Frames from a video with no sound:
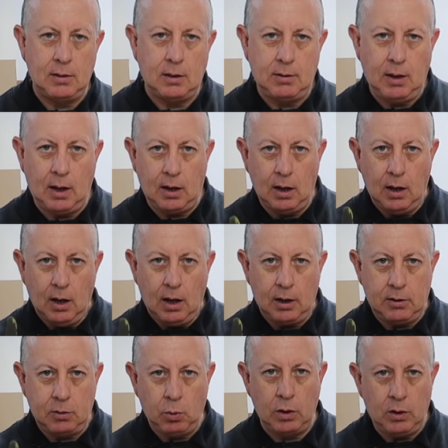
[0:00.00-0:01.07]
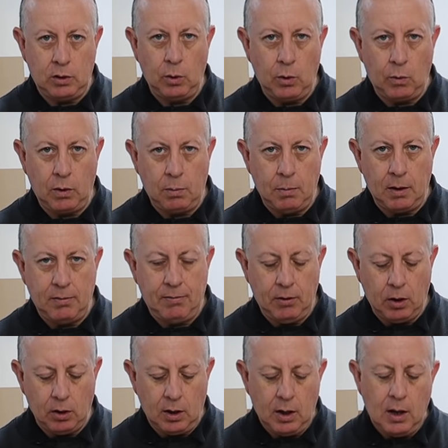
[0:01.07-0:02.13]
As I said, I just want to do it with my
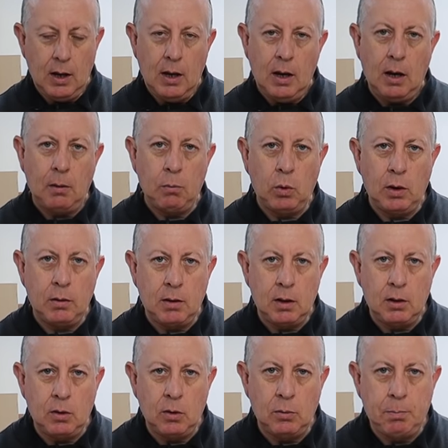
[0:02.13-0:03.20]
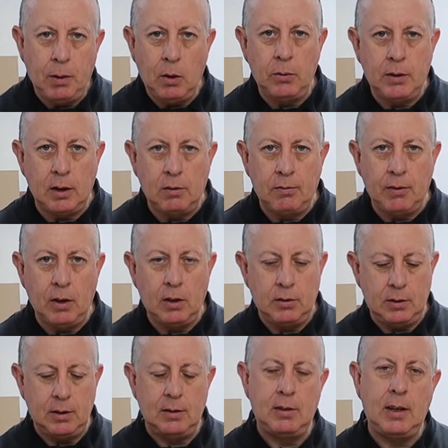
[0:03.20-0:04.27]
foot. And what I'm going to do is build this
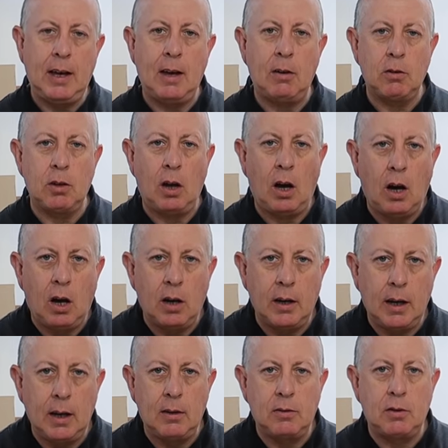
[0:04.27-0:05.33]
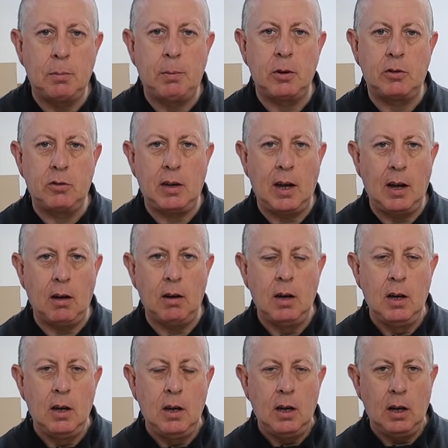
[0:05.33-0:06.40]
first and see how hard it is to push down
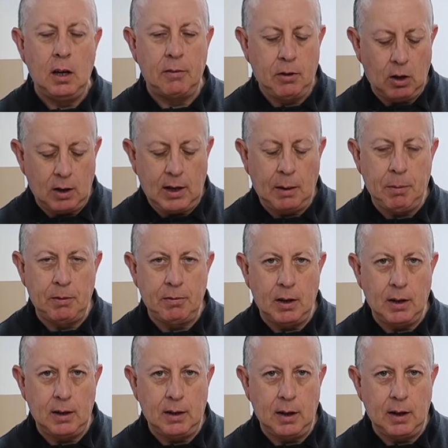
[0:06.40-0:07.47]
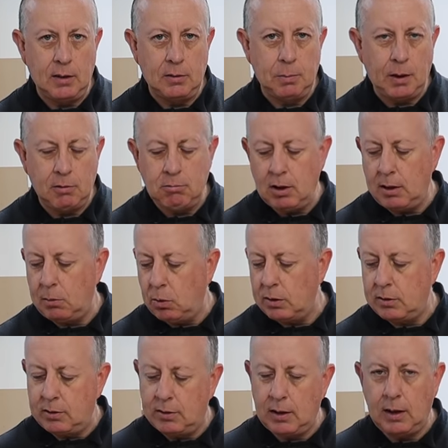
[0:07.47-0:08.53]
and I've got a couple of ideas, but I really
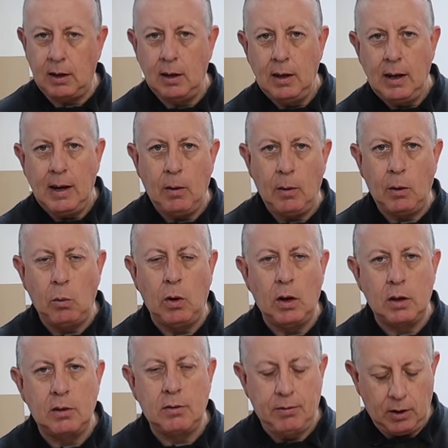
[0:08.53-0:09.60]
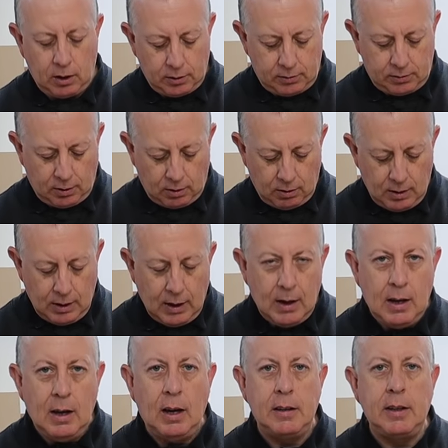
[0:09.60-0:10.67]
want to see how it works first. So
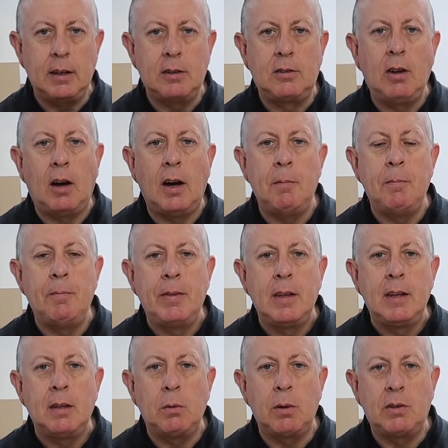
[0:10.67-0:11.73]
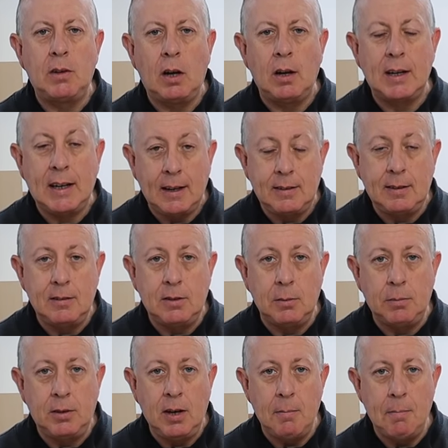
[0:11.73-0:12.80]
I think it's time that we start cutting
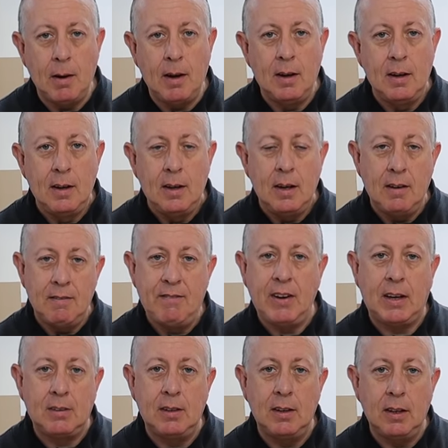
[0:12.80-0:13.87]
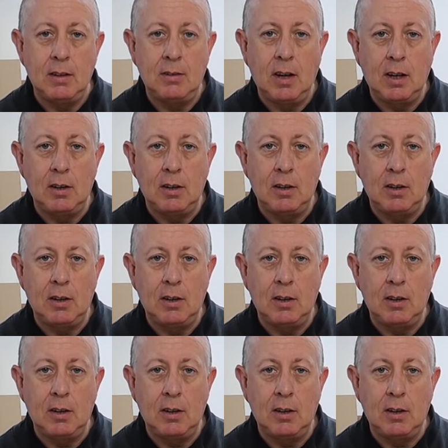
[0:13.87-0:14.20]
some timber and fixing these